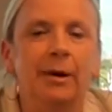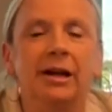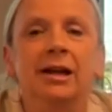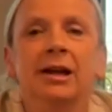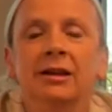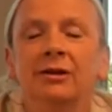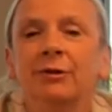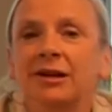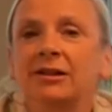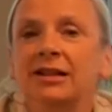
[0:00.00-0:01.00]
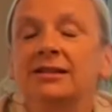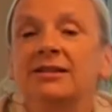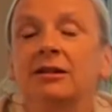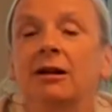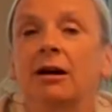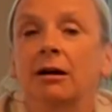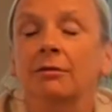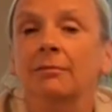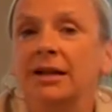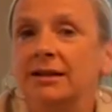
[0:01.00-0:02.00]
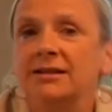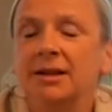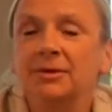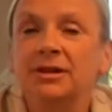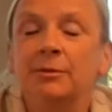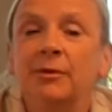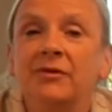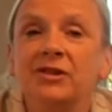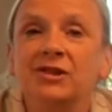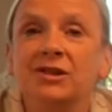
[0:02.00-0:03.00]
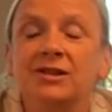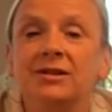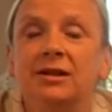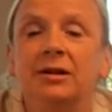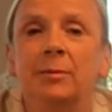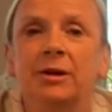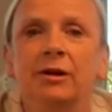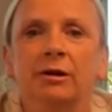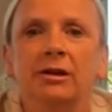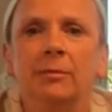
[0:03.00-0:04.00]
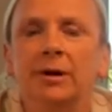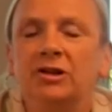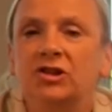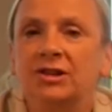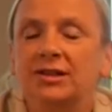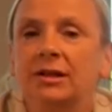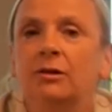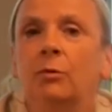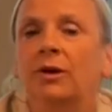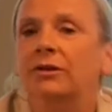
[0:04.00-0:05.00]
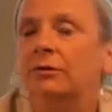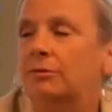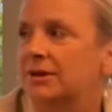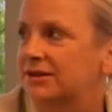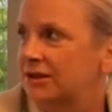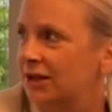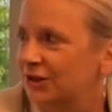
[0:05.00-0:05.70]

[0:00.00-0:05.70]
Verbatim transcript: but the reality is there are many substantive provisions that appear in the budgets, and the one that was